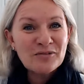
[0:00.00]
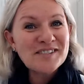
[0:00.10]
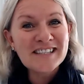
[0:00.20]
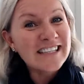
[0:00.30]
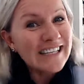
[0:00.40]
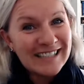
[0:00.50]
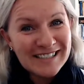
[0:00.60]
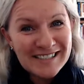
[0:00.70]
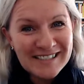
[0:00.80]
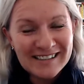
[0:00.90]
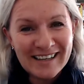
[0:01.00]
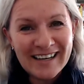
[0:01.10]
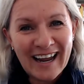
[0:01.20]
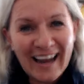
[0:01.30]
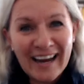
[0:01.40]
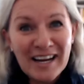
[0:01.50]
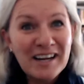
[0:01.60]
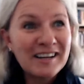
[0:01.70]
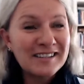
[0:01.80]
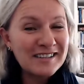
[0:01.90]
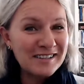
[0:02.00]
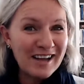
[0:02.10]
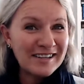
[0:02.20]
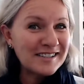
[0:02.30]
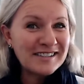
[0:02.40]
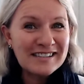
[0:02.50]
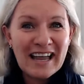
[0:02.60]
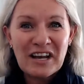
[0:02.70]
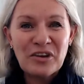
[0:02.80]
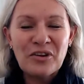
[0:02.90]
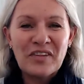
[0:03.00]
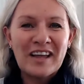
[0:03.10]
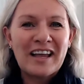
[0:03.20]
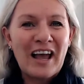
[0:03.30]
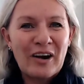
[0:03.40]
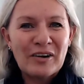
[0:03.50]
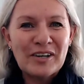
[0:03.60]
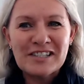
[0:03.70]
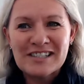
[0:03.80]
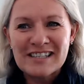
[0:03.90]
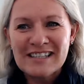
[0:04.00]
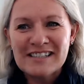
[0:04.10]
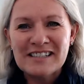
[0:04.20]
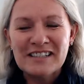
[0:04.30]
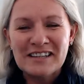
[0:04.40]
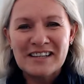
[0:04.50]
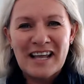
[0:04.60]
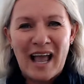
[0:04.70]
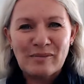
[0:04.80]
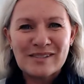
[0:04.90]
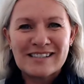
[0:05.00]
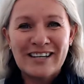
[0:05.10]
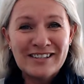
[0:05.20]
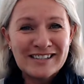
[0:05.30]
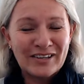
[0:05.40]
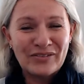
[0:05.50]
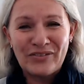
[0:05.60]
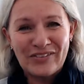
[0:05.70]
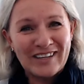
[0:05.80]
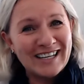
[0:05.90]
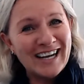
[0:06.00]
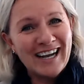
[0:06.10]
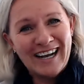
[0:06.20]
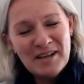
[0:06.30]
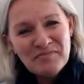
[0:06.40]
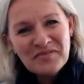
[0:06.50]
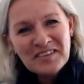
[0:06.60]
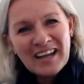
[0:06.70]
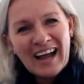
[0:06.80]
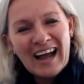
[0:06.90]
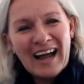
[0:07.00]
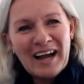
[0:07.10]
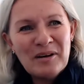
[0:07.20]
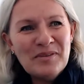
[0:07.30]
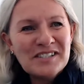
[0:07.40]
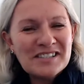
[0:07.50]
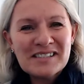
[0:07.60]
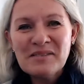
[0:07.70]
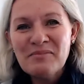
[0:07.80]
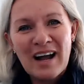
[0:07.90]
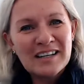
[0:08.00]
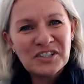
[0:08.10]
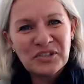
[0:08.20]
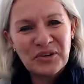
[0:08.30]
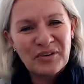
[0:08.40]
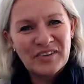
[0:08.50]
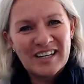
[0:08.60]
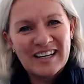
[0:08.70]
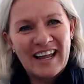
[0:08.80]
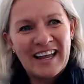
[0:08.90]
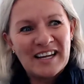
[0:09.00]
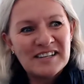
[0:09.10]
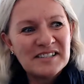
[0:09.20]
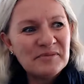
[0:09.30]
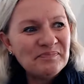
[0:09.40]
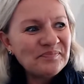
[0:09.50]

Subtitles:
resilience, okay? And I did say to you that courage isn't the absence of fear. It's just the mastery of it, and